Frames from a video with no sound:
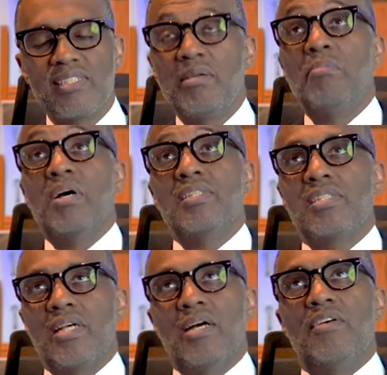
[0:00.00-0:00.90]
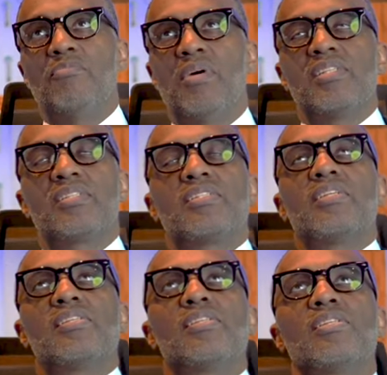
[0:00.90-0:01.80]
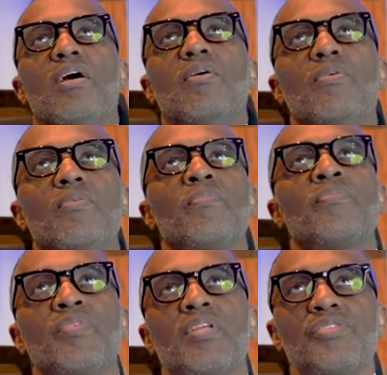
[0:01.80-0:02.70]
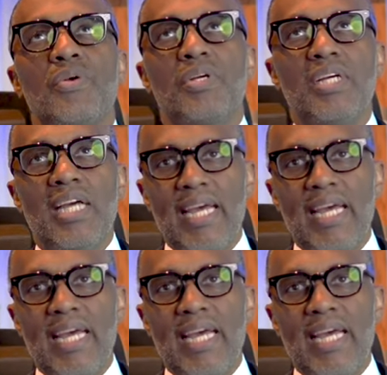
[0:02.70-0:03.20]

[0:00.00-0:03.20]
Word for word: The musk of musk, just so good.